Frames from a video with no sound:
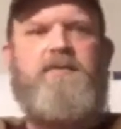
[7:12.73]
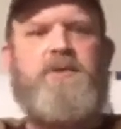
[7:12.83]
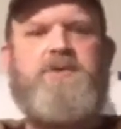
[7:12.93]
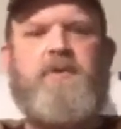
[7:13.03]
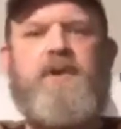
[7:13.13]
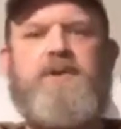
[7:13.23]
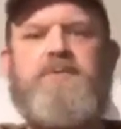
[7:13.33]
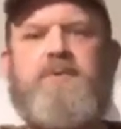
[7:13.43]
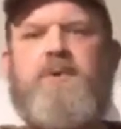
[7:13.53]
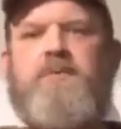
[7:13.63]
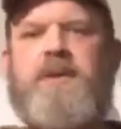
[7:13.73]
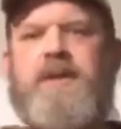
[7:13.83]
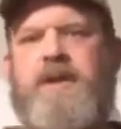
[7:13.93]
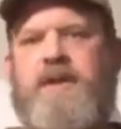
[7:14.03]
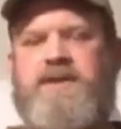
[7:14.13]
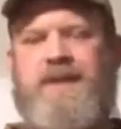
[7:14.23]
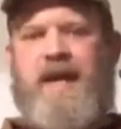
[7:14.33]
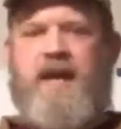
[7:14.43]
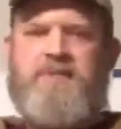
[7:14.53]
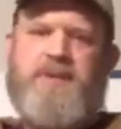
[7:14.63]
First of all, this room is an
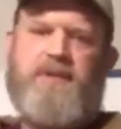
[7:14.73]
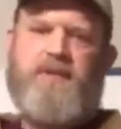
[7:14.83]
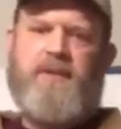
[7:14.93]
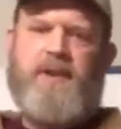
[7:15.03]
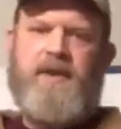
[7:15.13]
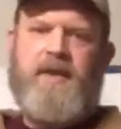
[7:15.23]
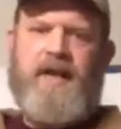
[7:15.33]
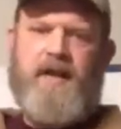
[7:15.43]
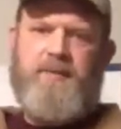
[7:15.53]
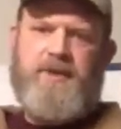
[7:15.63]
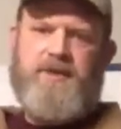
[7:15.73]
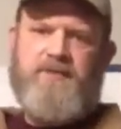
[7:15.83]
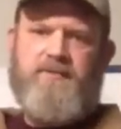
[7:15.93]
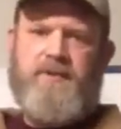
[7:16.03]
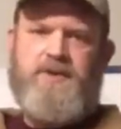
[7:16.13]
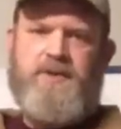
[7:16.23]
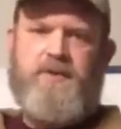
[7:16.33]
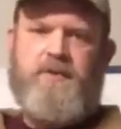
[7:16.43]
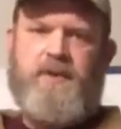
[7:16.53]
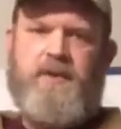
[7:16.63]
absolutely ammunition-free
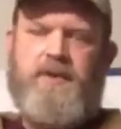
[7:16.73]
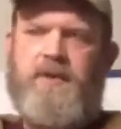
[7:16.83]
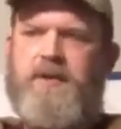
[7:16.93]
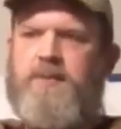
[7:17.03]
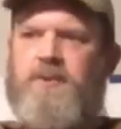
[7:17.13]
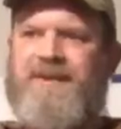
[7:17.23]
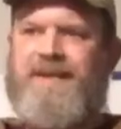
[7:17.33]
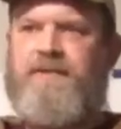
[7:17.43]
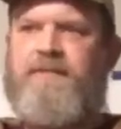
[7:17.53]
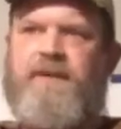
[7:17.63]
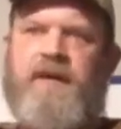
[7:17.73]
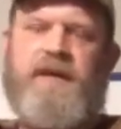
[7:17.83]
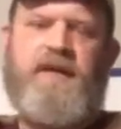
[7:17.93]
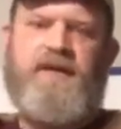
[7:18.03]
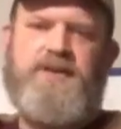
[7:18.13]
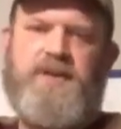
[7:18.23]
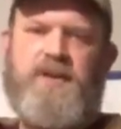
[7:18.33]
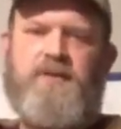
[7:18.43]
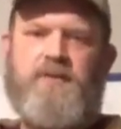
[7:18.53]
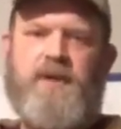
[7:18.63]
zone. You will never find a
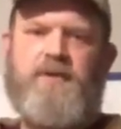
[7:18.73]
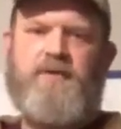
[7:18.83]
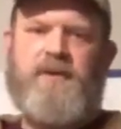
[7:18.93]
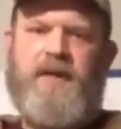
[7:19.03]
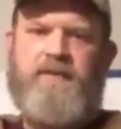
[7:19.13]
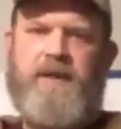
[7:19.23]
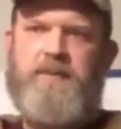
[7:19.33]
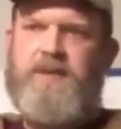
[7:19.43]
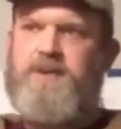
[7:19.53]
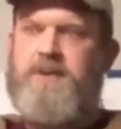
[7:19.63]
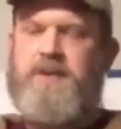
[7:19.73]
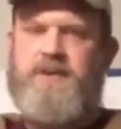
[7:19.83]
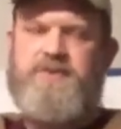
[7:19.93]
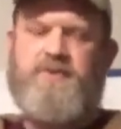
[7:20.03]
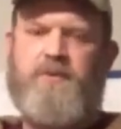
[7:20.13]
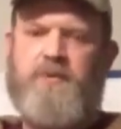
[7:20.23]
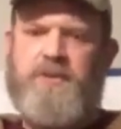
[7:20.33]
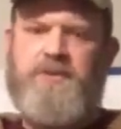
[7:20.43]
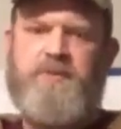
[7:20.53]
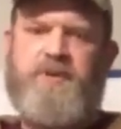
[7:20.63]
single round of live ammunition in this room.
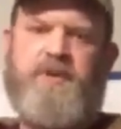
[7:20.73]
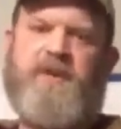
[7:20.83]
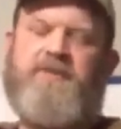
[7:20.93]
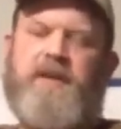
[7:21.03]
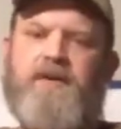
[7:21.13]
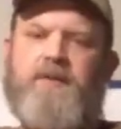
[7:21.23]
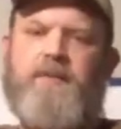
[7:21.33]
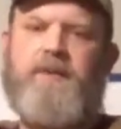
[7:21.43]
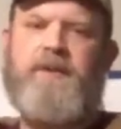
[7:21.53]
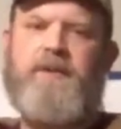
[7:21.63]
This is my dry fire room.